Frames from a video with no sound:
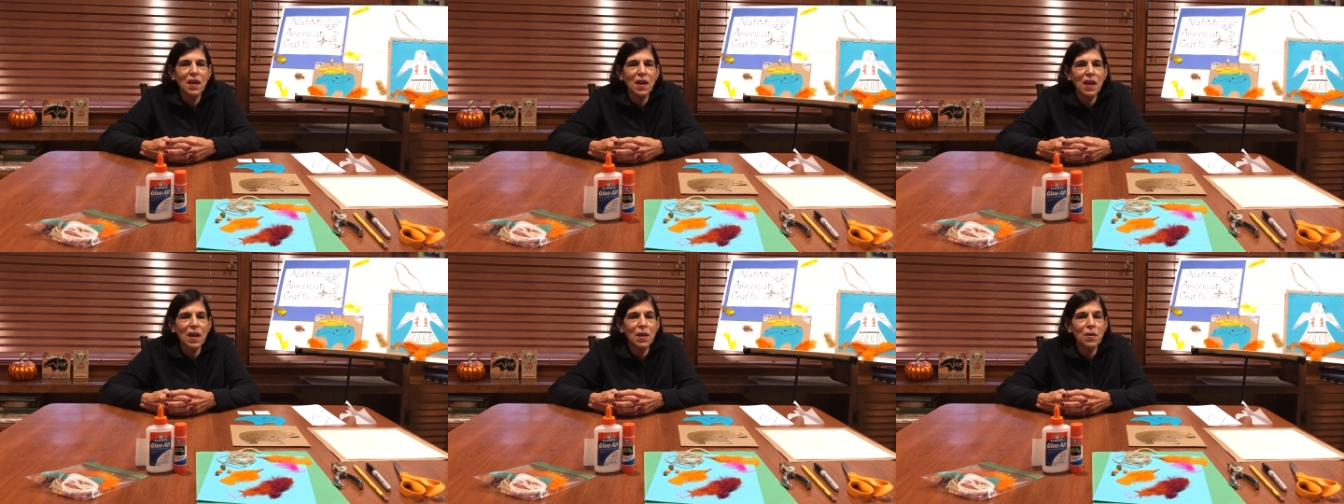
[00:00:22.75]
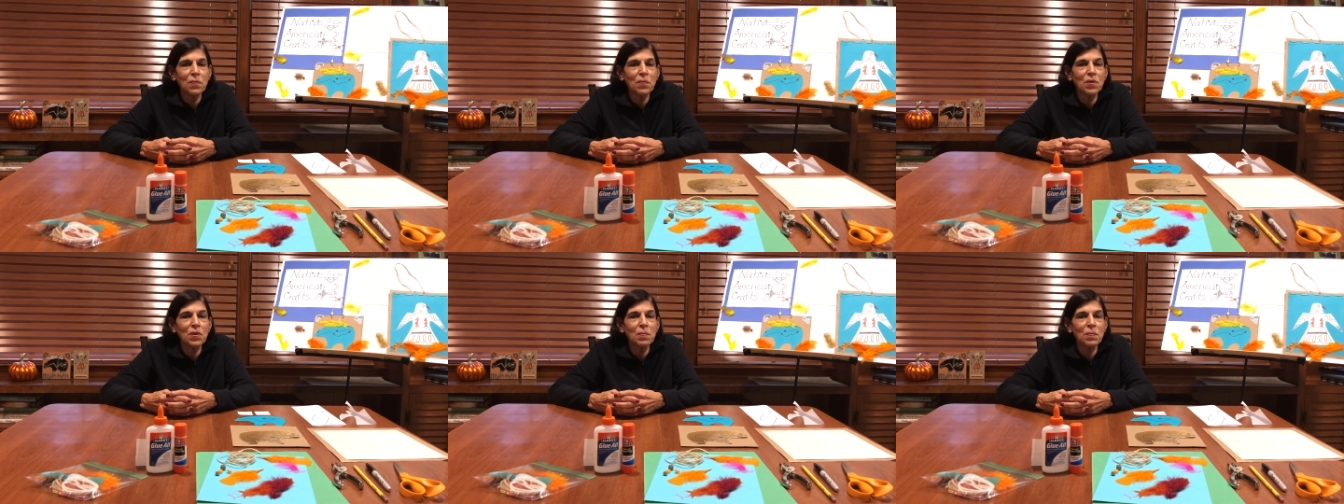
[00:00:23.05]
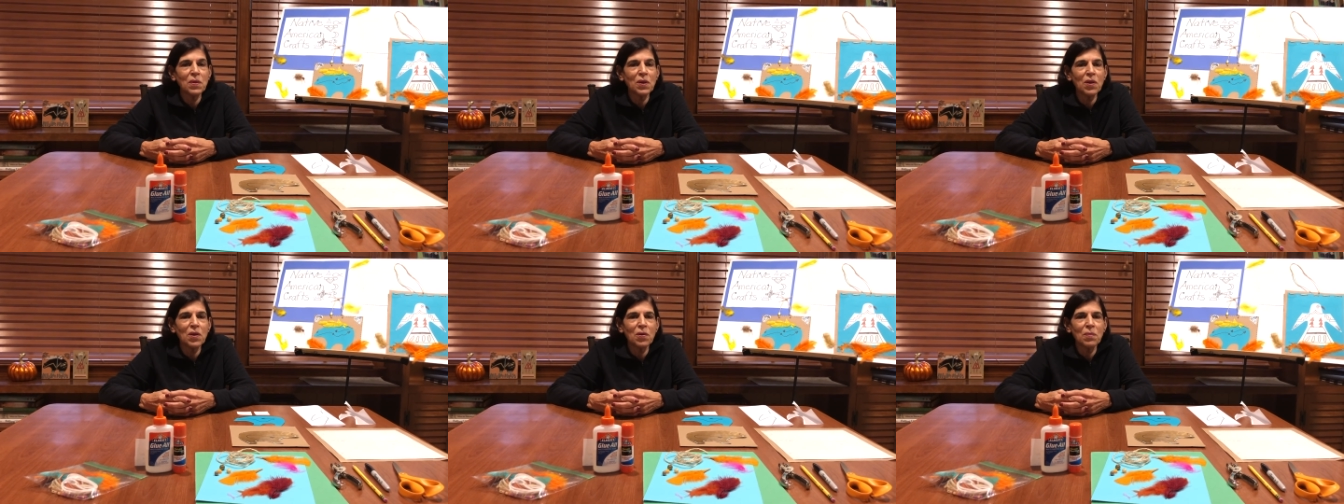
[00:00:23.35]
and will
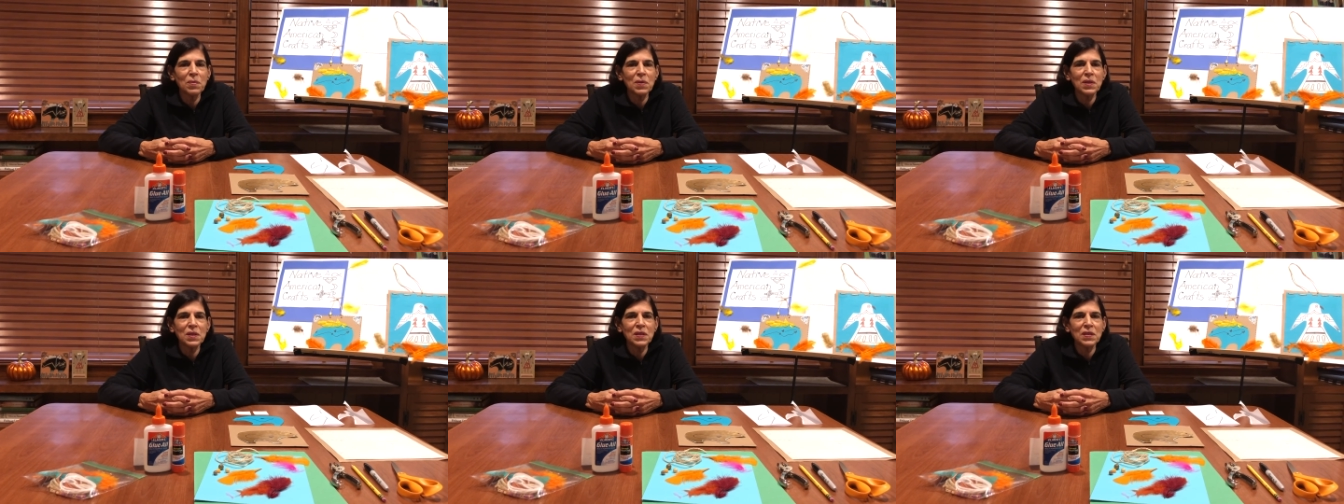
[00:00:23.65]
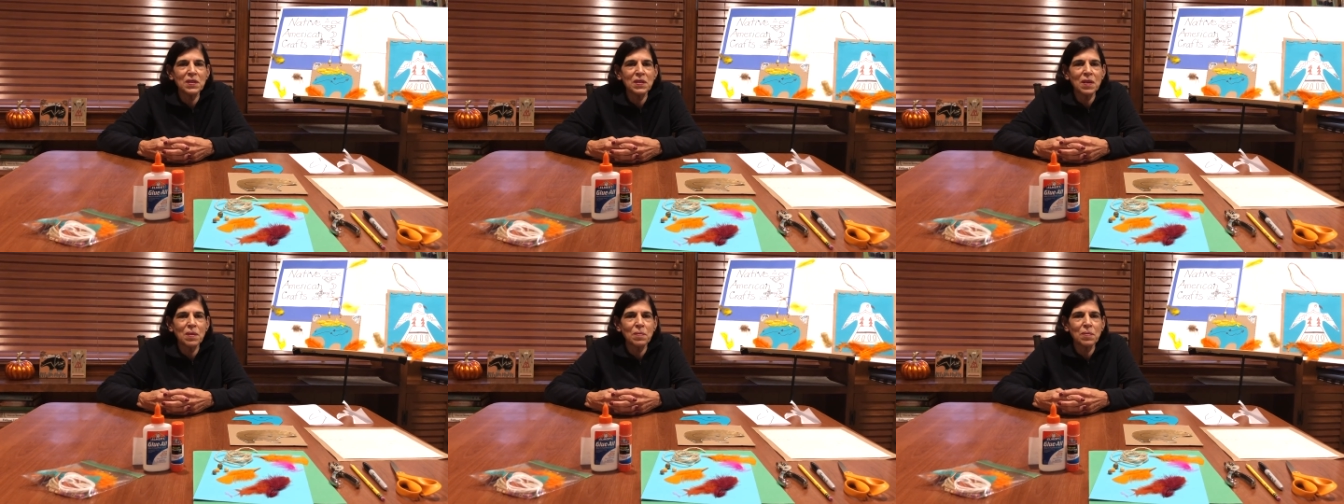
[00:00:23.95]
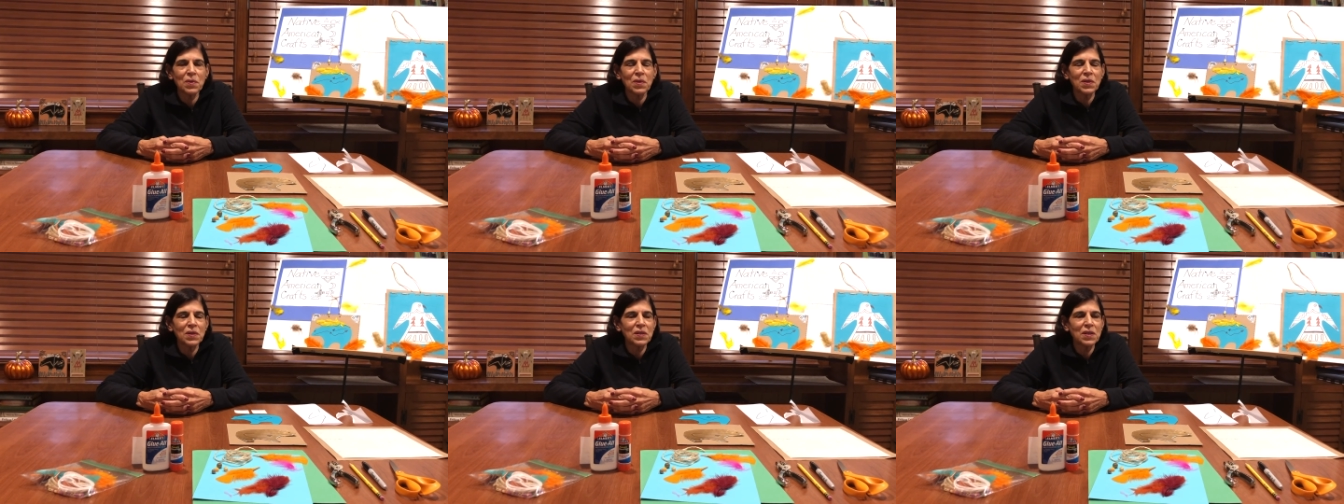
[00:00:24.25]
be home in
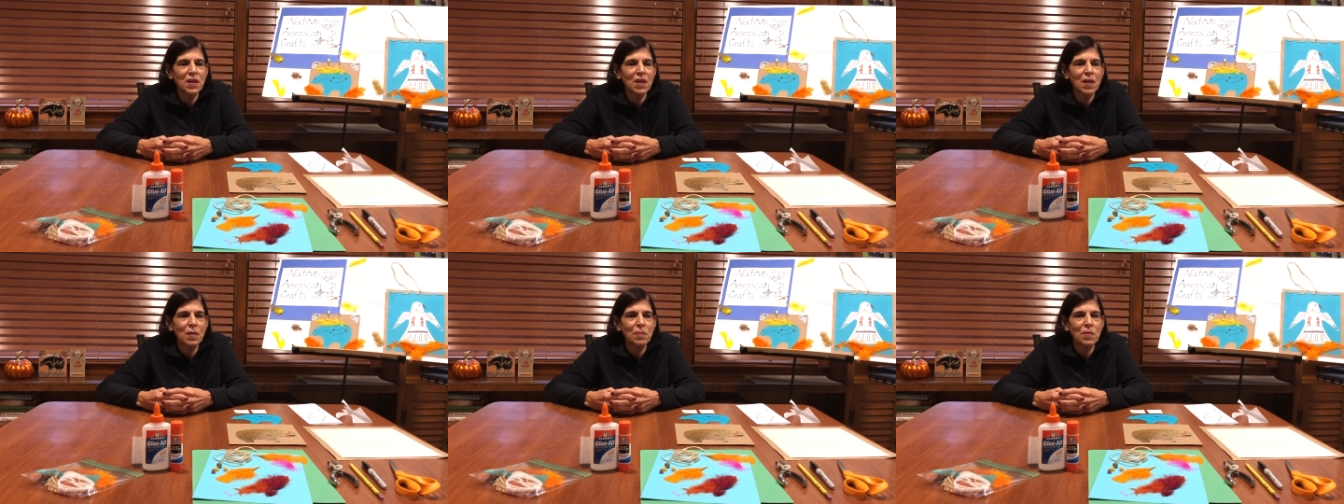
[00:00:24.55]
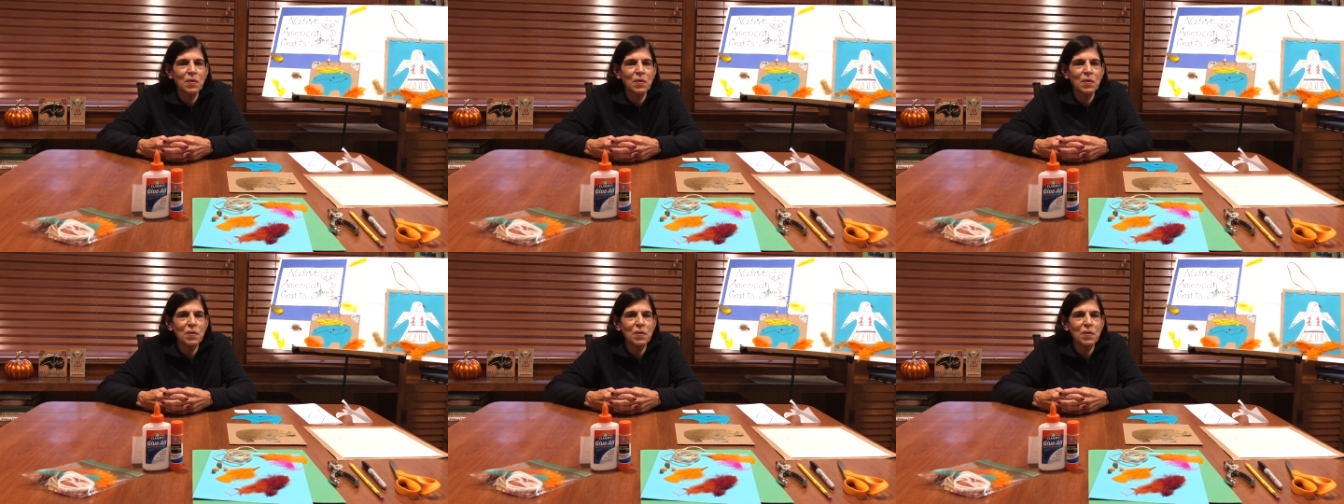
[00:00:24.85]
December to help